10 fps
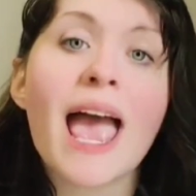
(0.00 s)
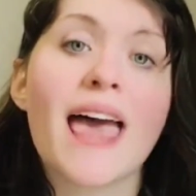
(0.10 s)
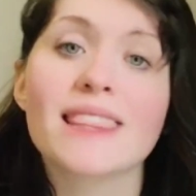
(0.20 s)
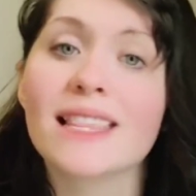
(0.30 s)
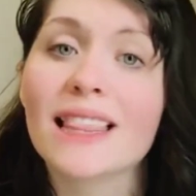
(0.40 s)

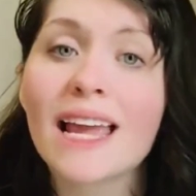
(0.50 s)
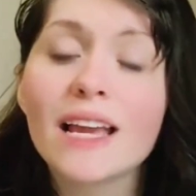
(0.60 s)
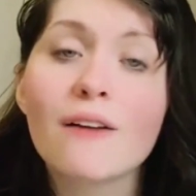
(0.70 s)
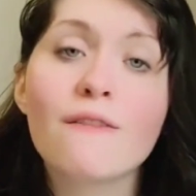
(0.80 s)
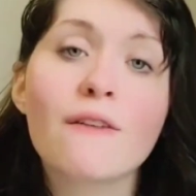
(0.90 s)
and then
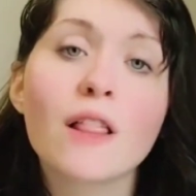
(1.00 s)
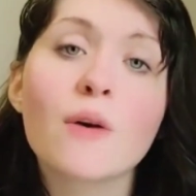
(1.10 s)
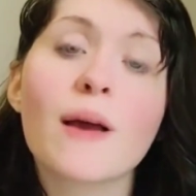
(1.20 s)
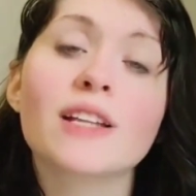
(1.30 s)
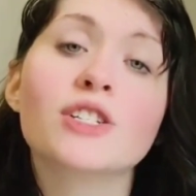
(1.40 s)
like,
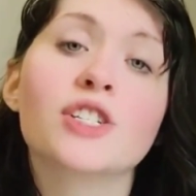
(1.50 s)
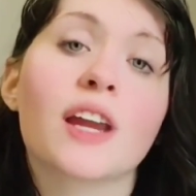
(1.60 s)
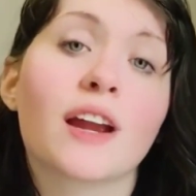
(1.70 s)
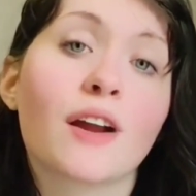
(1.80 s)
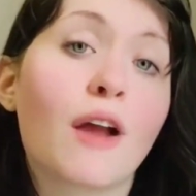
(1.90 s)
follow, and
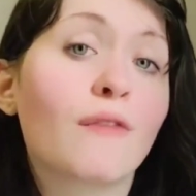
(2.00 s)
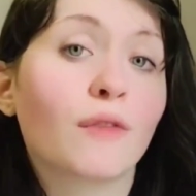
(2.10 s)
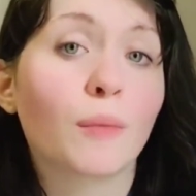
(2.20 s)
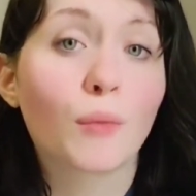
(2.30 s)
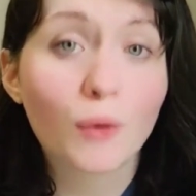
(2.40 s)
share
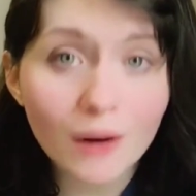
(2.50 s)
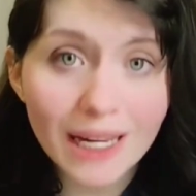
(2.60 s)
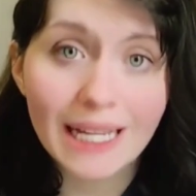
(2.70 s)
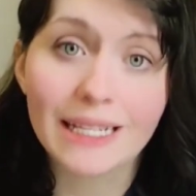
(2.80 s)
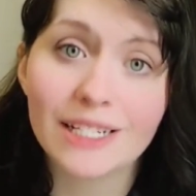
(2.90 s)
for more
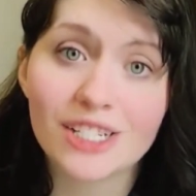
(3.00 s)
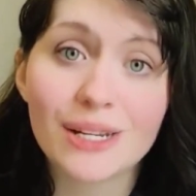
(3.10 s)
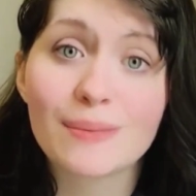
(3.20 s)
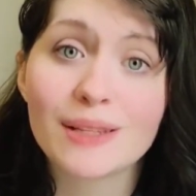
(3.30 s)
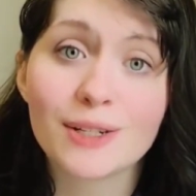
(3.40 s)
English
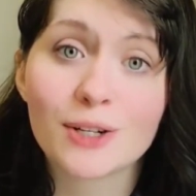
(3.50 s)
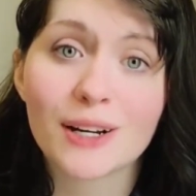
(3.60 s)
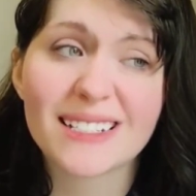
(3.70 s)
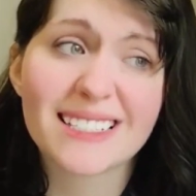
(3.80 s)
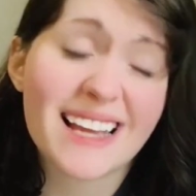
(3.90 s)
tips and
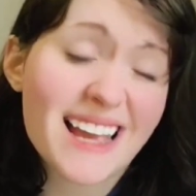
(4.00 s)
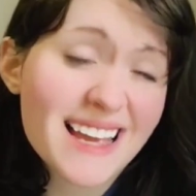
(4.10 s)
tricks